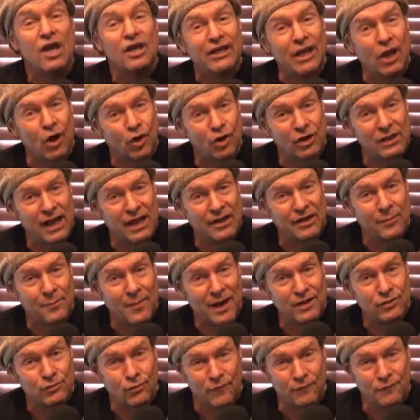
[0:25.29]
You heard it on the
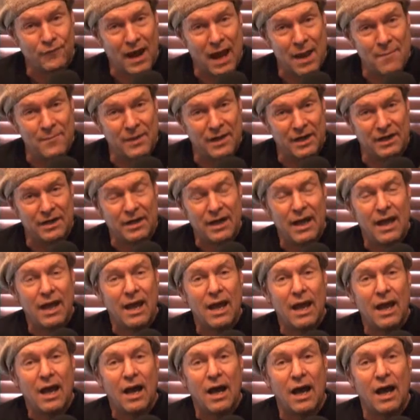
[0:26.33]
Mike Knorr 5-Minute
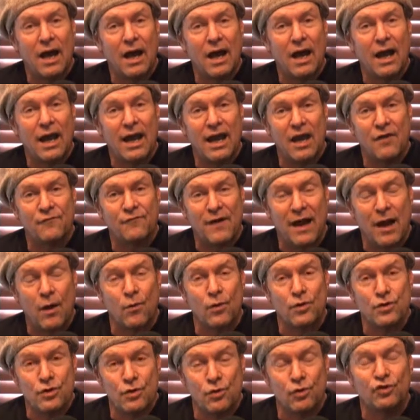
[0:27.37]
half
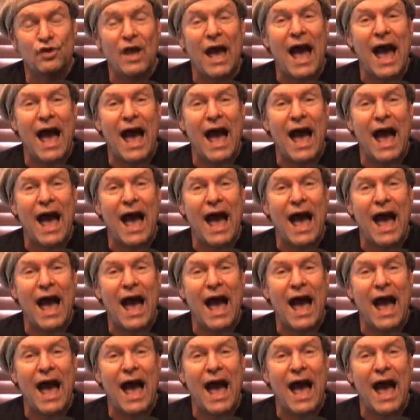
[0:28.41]
hour news